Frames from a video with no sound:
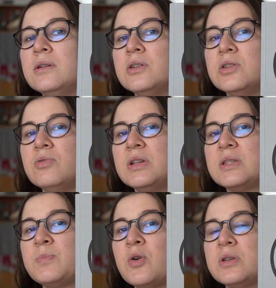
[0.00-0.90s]
Just really
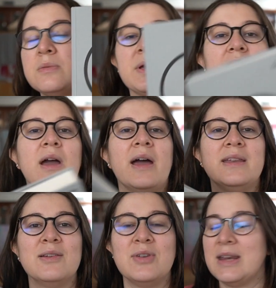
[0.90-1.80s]
spoke to me. I
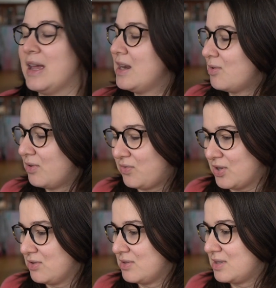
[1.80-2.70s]
didn't read any
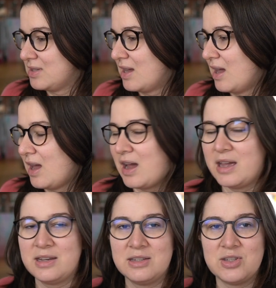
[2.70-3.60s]
reviews.
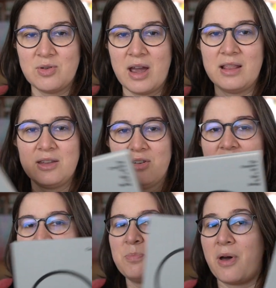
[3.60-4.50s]
I didn't do. I literally
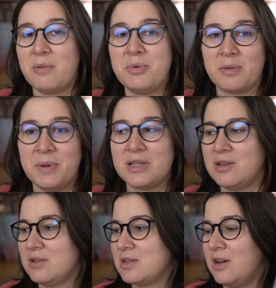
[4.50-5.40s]
just bought a book based
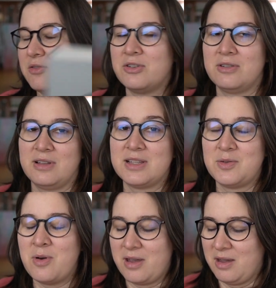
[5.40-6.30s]
on its cover. That's
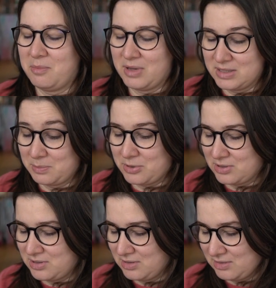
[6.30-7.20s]
who I am as a
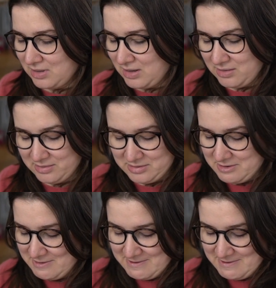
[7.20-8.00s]
person, and